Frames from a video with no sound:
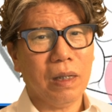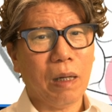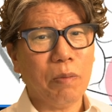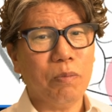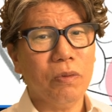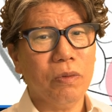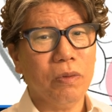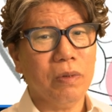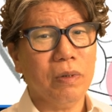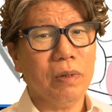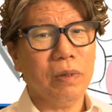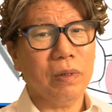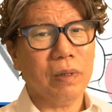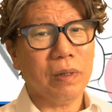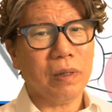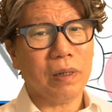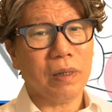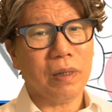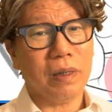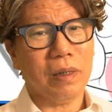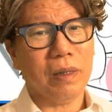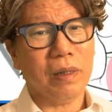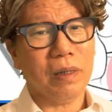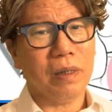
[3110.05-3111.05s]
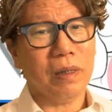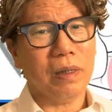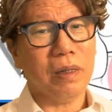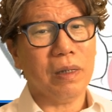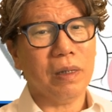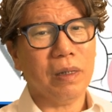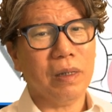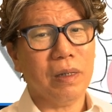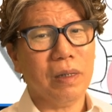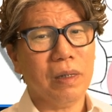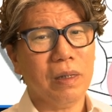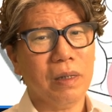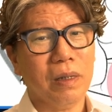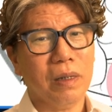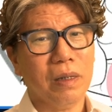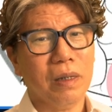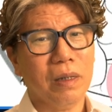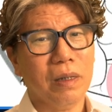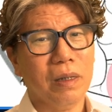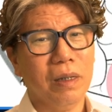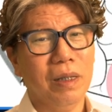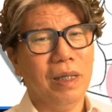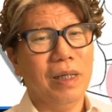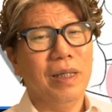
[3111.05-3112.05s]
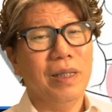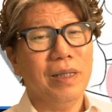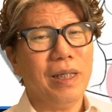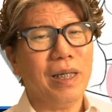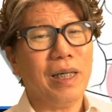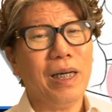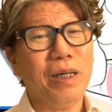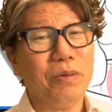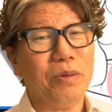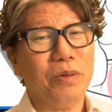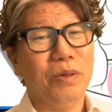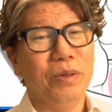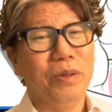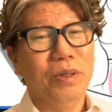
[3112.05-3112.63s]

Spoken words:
it is inevitable to think that the director is treating